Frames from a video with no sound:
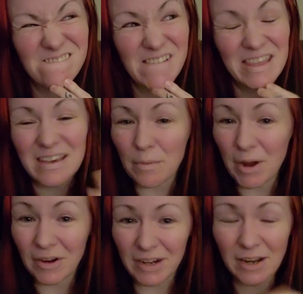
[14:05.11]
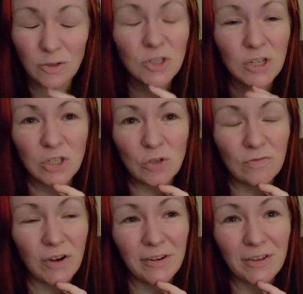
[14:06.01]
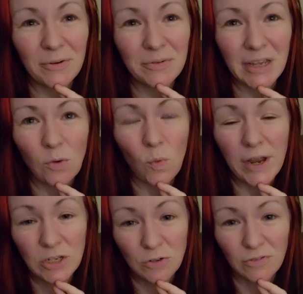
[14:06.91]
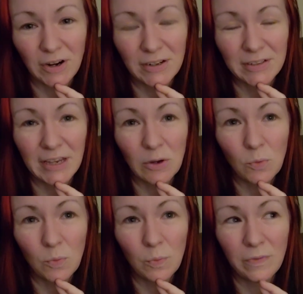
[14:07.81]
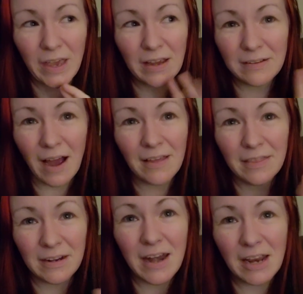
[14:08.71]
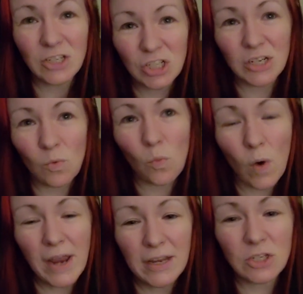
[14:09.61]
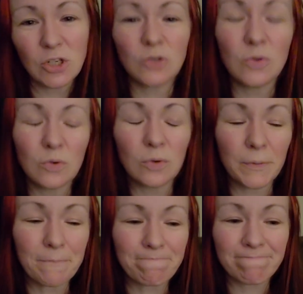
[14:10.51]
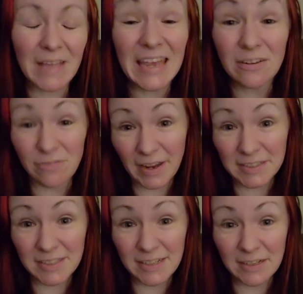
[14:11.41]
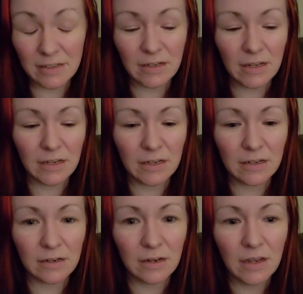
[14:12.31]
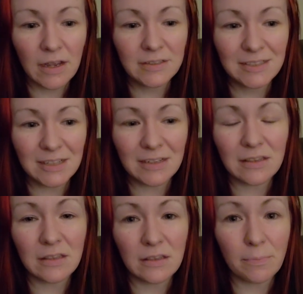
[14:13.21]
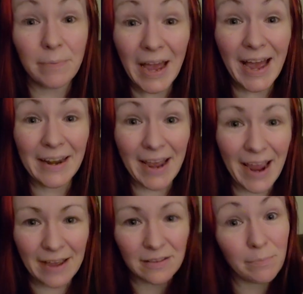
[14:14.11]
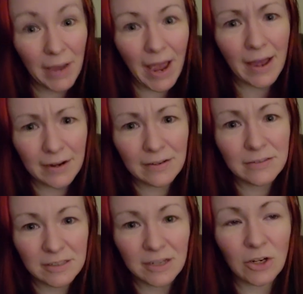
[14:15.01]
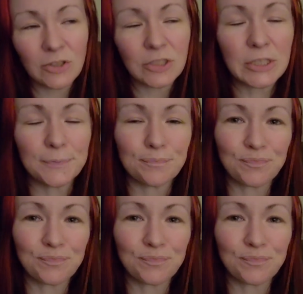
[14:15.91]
I think American Idol took it too far, though, like way too far. Like they got the nation way too invested in seeing the bad the bad singers